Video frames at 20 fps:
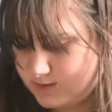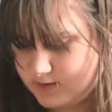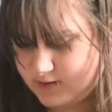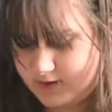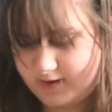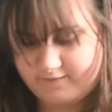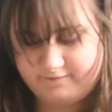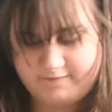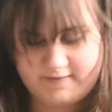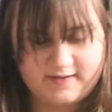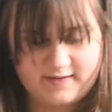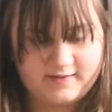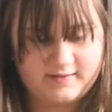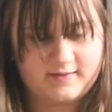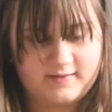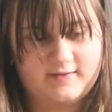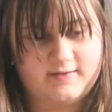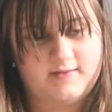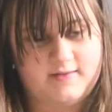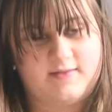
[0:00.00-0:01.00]
I
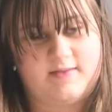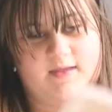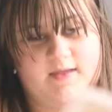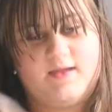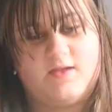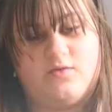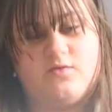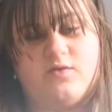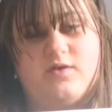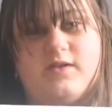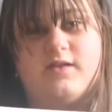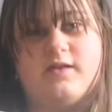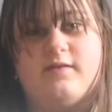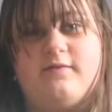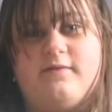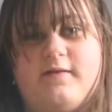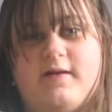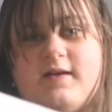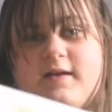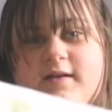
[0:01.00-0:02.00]
think this was the
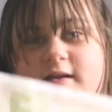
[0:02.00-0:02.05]
thing